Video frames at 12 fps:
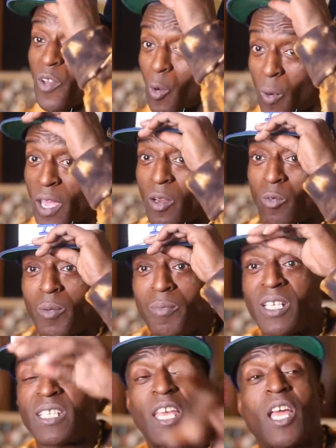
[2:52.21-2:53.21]
finna wait on them
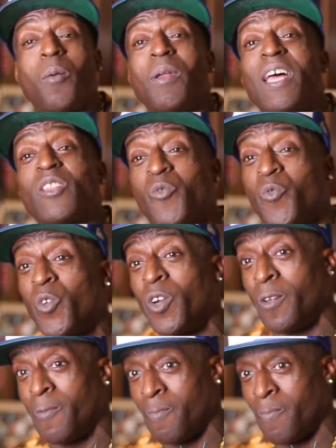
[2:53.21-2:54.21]
niggas. They coming out the front.